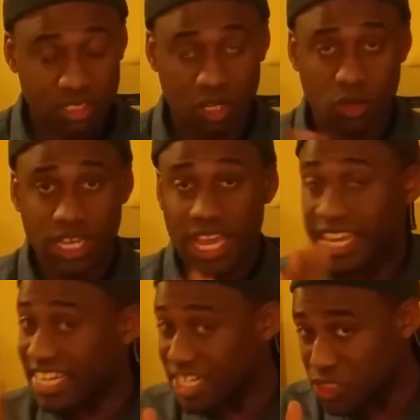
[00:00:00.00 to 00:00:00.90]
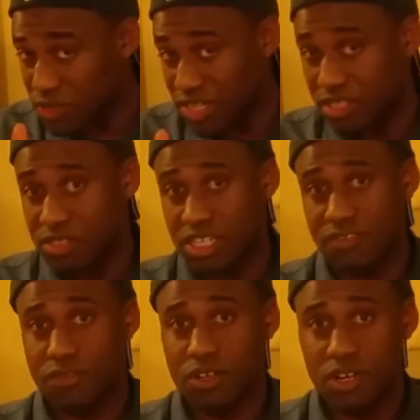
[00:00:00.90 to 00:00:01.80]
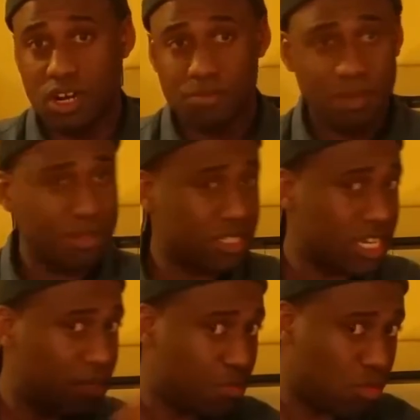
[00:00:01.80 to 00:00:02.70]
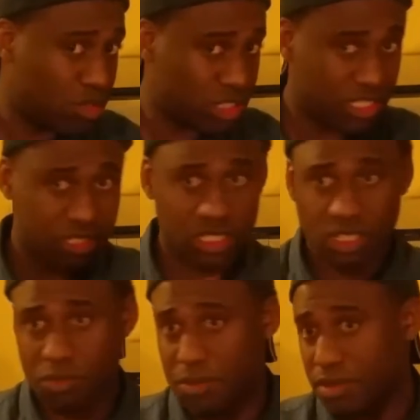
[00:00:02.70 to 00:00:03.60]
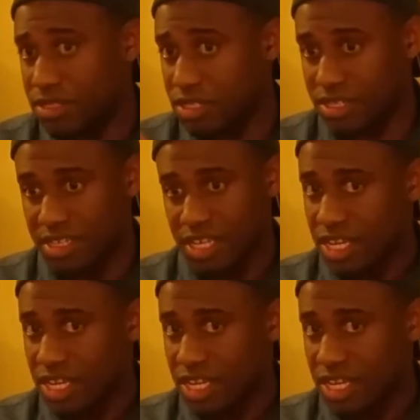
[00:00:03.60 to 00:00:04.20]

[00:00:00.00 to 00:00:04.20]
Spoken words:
So in case you're out there looking for a car, maybe it's not a Porsche necessarily, maybe it's a